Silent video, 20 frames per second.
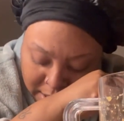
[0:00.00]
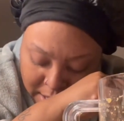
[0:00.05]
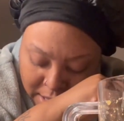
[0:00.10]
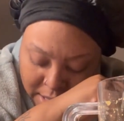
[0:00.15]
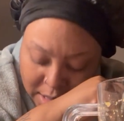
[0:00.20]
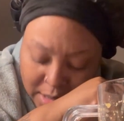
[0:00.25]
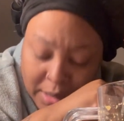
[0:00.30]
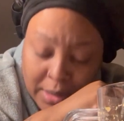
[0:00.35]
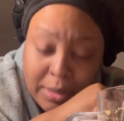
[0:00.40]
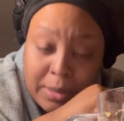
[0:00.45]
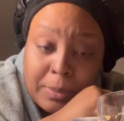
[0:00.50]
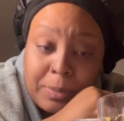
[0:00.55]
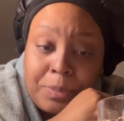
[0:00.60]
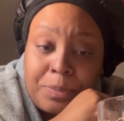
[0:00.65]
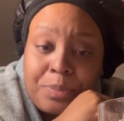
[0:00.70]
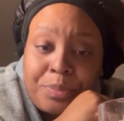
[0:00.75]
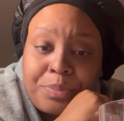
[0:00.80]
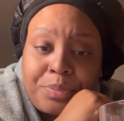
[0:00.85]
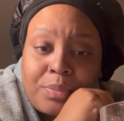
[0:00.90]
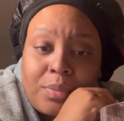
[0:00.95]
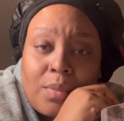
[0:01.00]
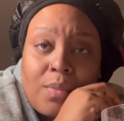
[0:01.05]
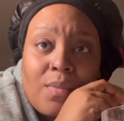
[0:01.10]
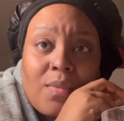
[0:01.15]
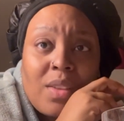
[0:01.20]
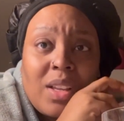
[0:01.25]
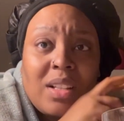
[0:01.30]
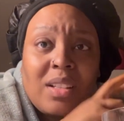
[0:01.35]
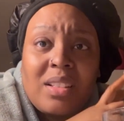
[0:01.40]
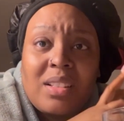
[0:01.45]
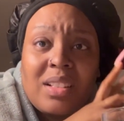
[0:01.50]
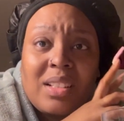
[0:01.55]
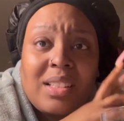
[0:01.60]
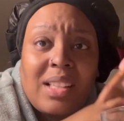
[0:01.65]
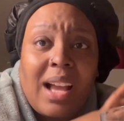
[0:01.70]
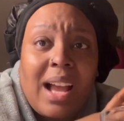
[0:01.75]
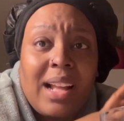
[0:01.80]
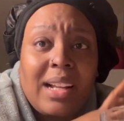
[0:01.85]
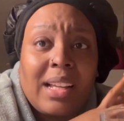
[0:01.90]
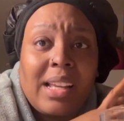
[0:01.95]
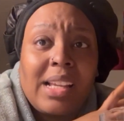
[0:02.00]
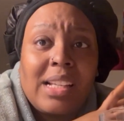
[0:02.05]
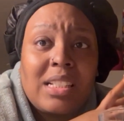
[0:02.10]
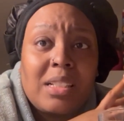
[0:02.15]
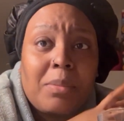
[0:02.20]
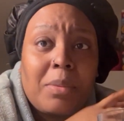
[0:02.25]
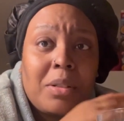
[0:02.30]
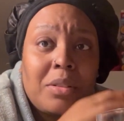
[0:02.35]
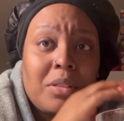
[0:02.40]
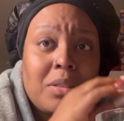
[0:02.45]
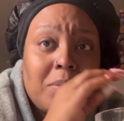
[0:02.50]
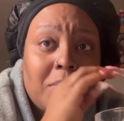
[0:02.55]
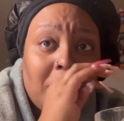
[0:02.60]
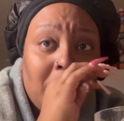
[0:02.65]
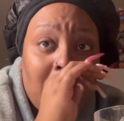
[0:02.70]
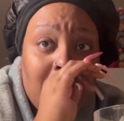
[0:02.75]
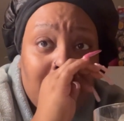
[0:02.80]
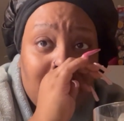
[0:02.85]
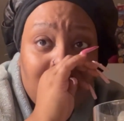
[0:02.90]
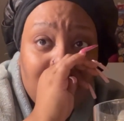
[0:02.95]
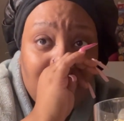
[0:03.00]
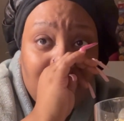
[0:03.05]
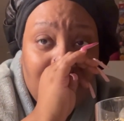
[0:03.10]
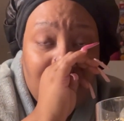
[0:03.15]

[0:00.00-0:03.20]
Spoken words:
Just because I got to catch up on some things.